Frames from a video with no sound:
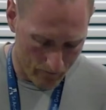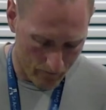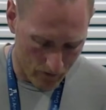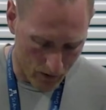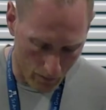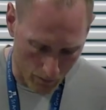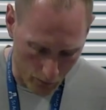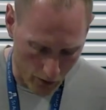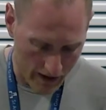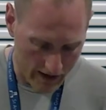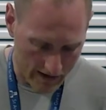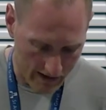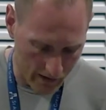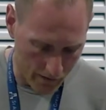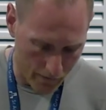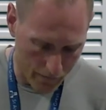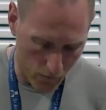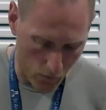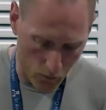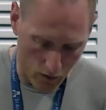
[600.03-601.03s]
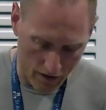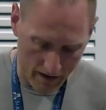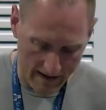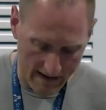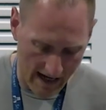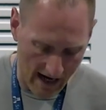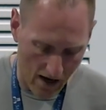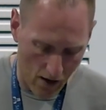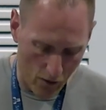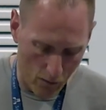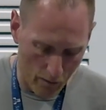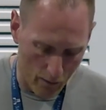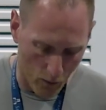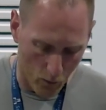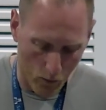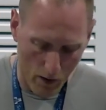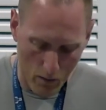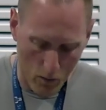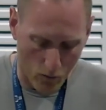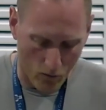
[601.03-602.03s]
the bricks have fallen down,
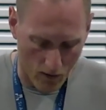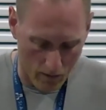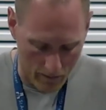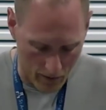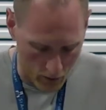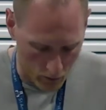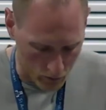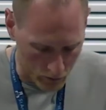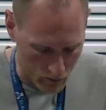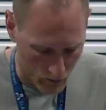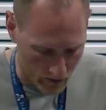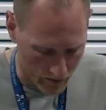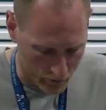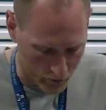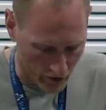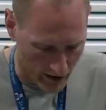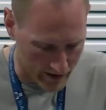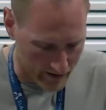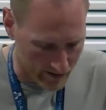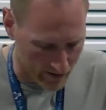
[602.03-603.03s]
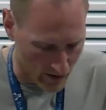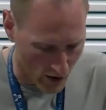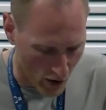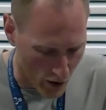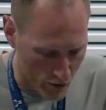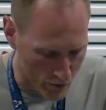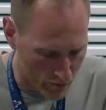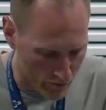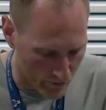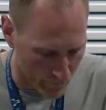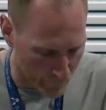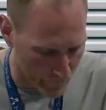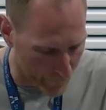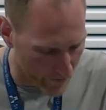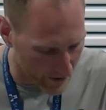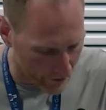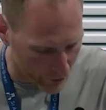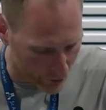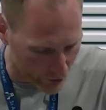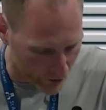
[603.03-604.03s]
but we will rebuild with dressed stone. The
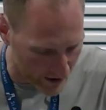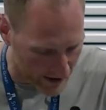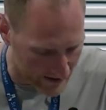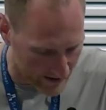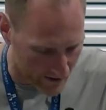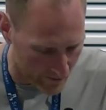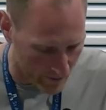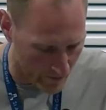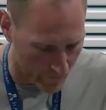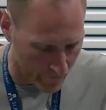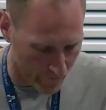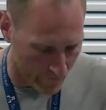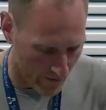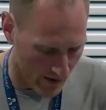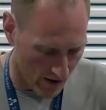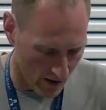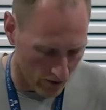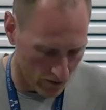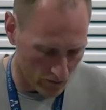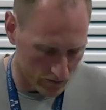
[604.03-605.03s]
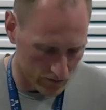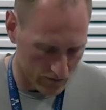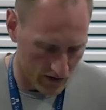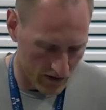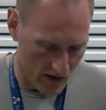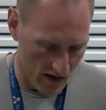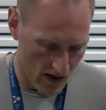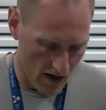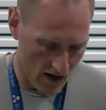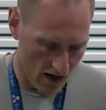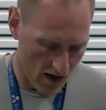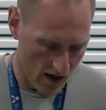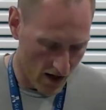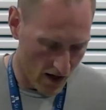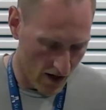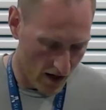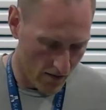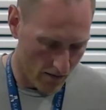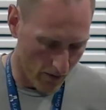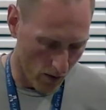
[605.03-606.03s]
fig trees have been felled,
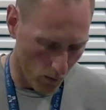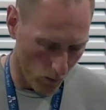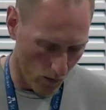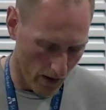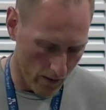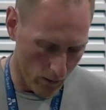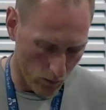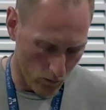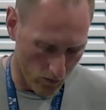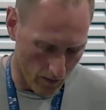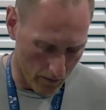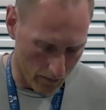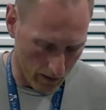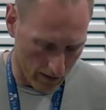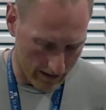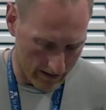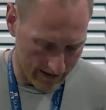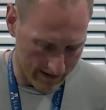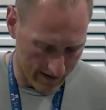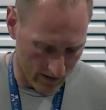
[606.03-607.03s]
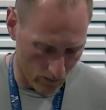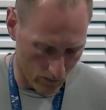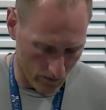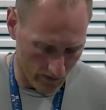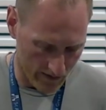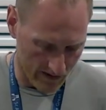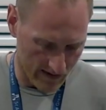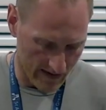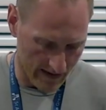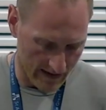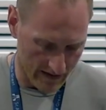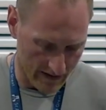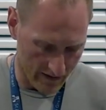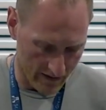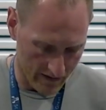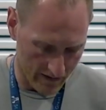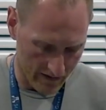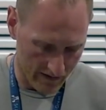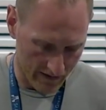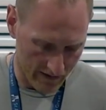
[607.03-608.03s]
but we will replace them with
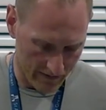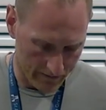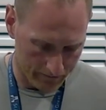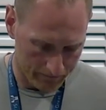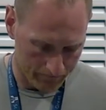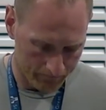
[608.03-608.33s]
cedars.